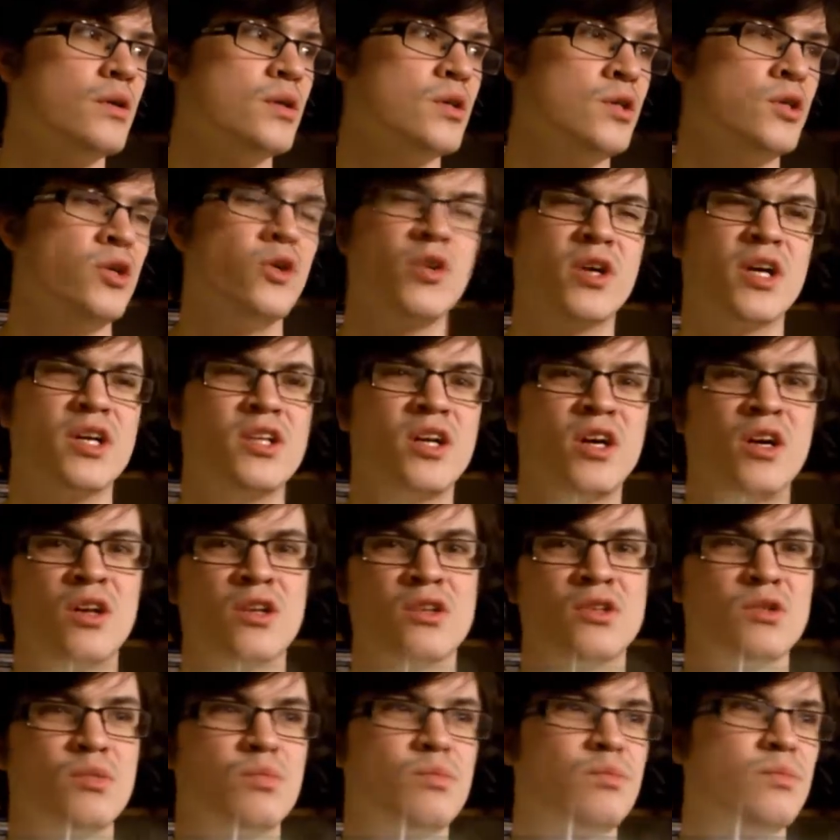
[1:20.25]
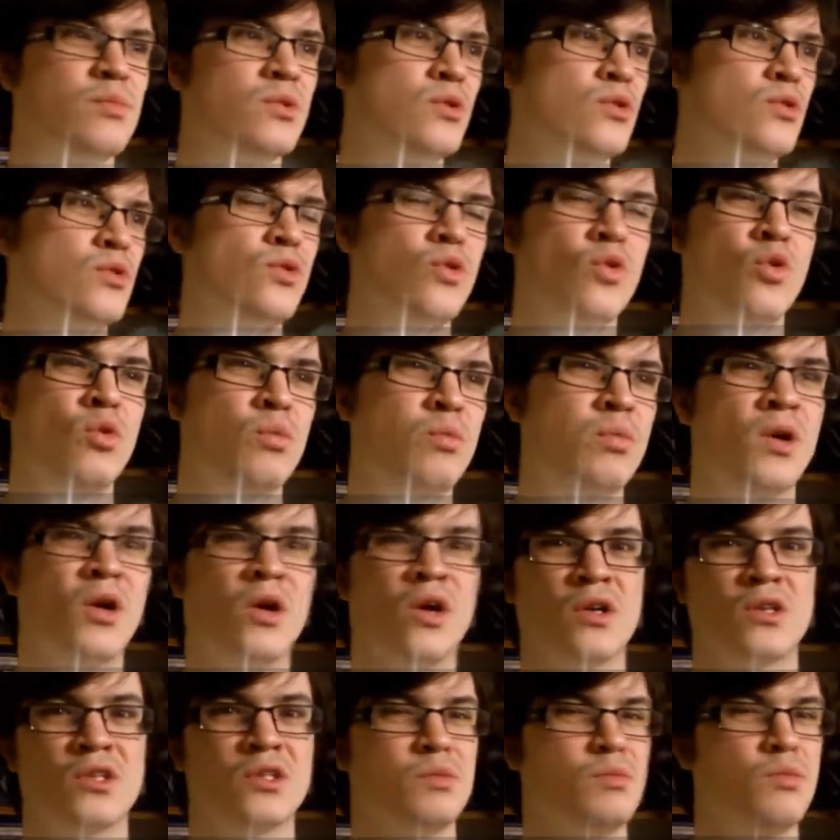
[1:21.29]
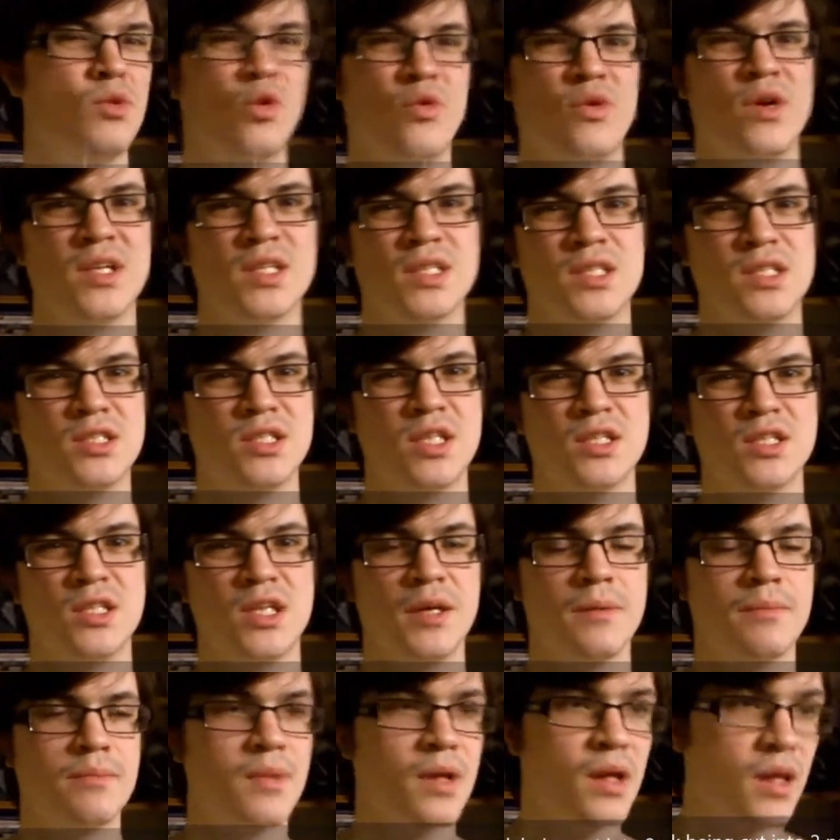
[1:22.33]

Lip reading: young adult two-part movies, essentially.